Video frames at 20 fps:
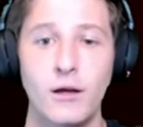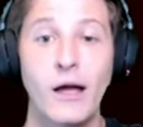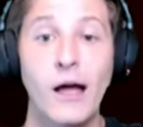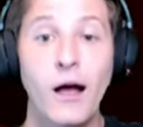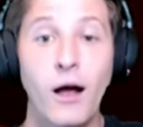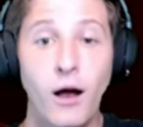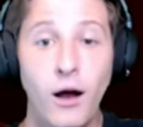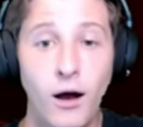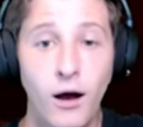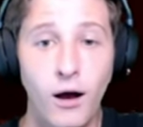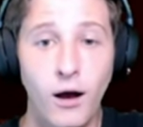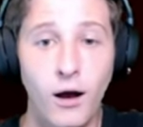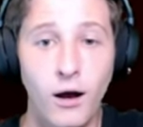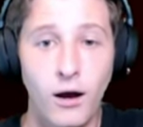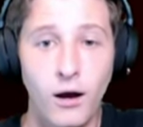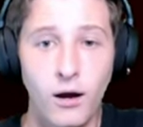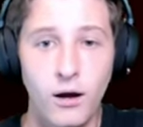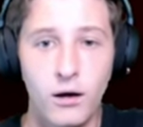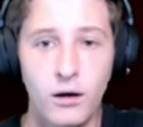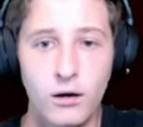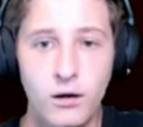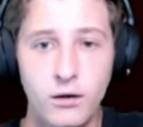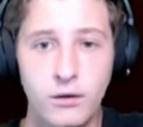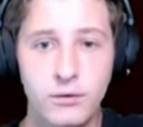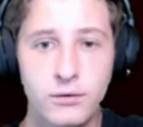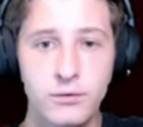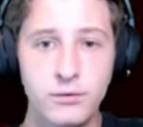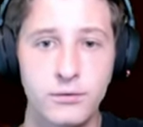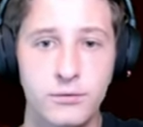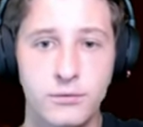
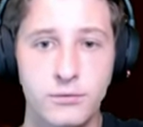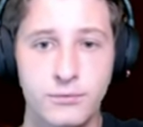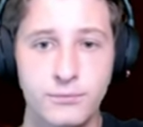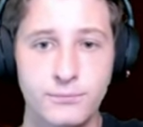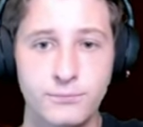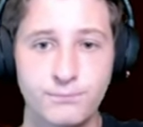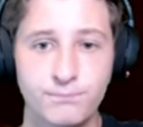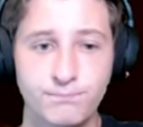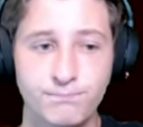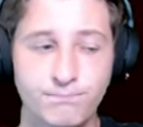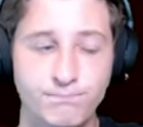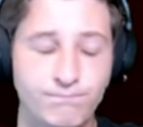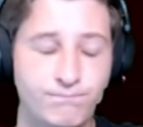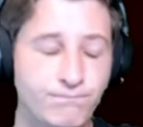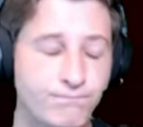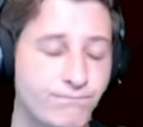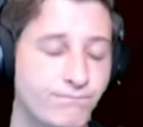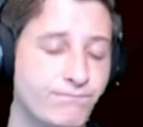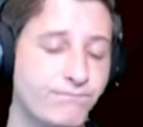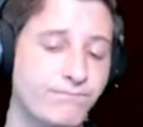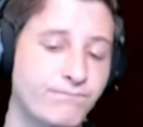Nobody speaks.